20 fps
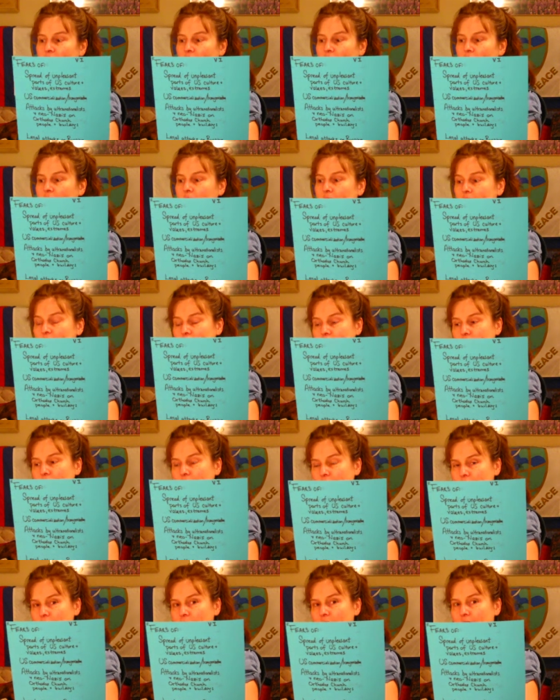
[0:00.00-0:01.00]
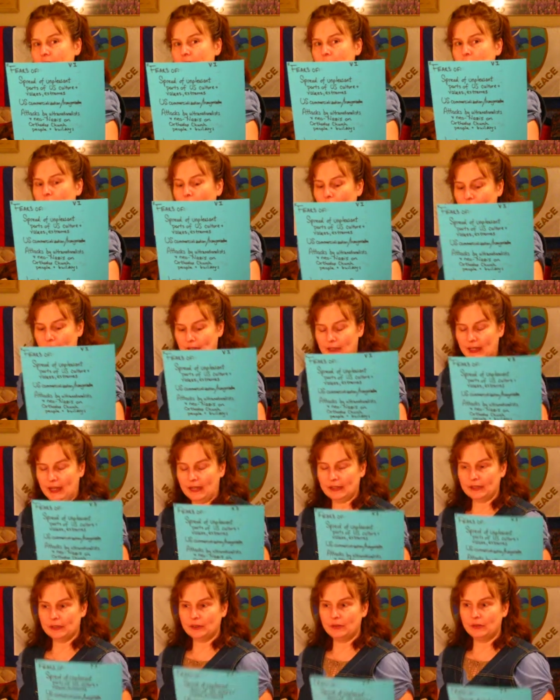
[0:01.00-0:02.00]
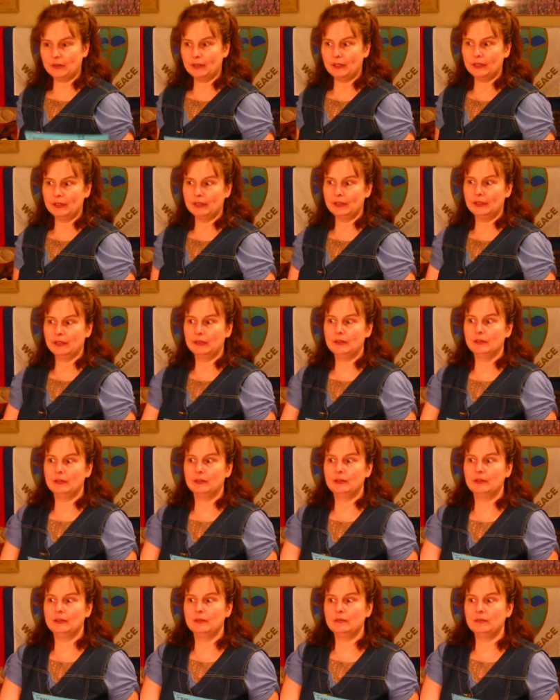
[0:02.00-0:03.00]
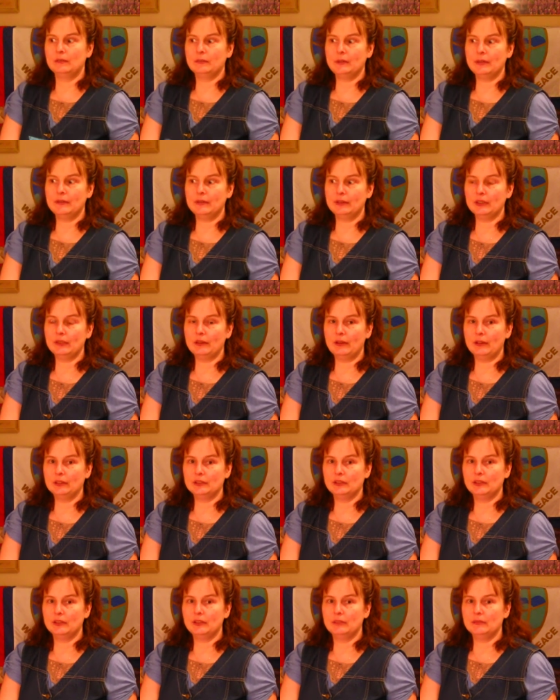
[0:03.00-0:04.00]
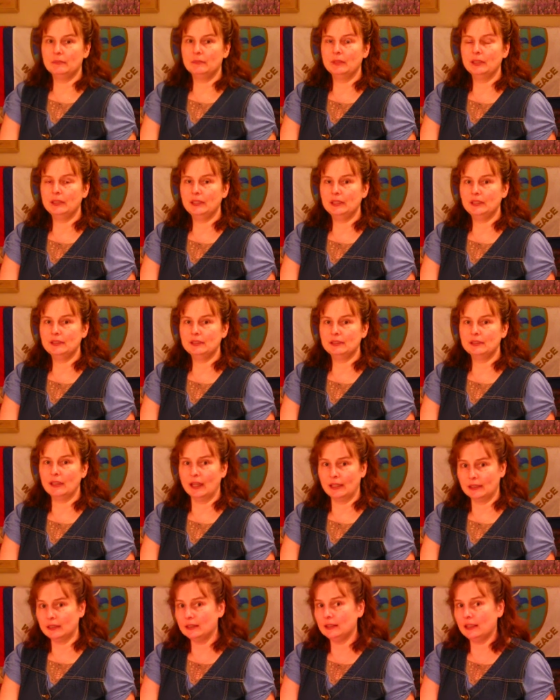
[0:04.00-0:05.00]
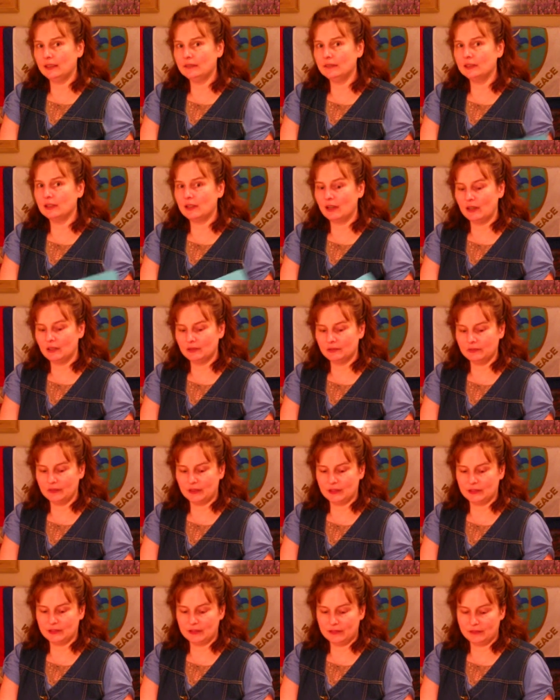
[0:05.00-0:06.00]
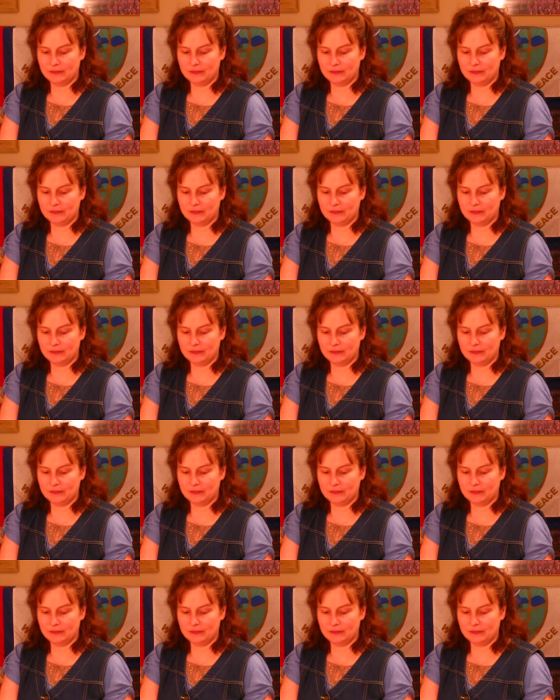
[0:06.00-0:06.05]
this is a really important category with regard to the Mideast 9/11 conflict.